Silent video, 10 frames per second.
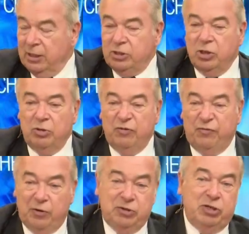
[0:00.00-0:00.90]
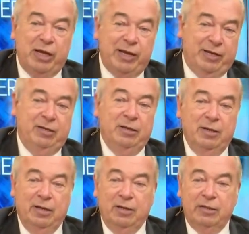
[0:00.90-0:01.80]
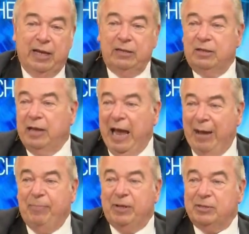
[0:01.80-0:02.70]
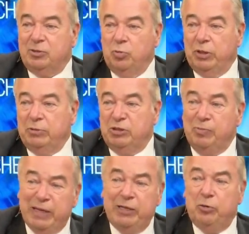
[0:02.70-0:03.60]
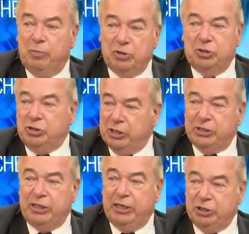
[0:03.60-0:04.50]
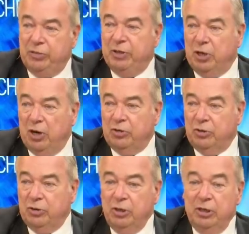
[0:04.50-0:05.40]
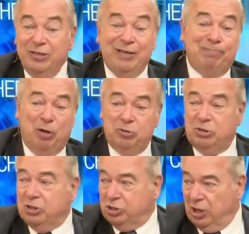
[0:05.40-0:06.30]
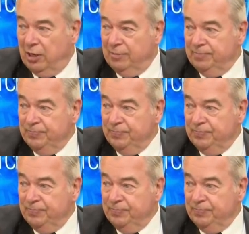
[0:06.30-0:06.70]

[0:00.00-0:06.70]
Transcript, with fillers: So the first thing that happens when Zbigniew Brzezinski and Jimmy Carter depose the Shah,